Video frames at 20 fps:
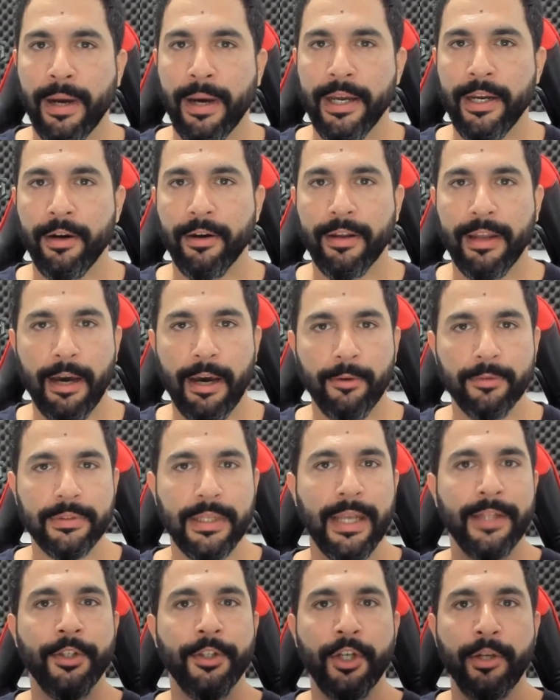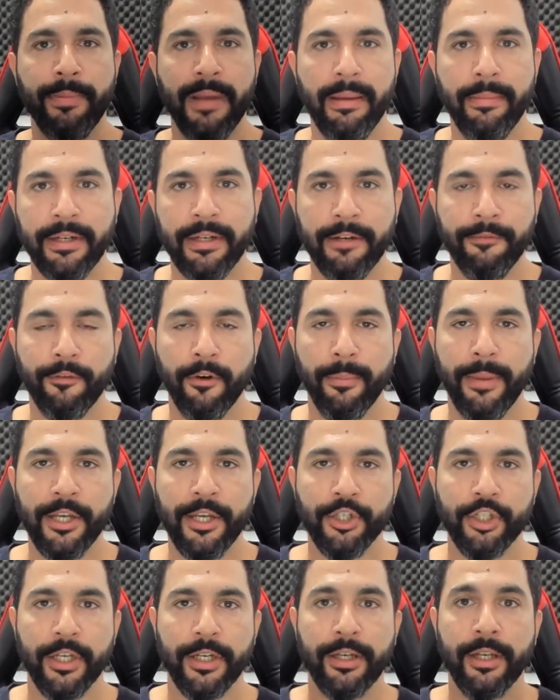buyer account, enter your payment
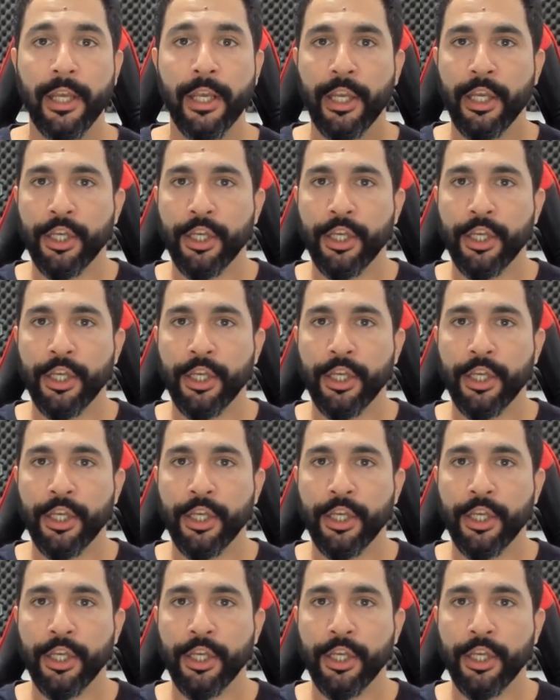information,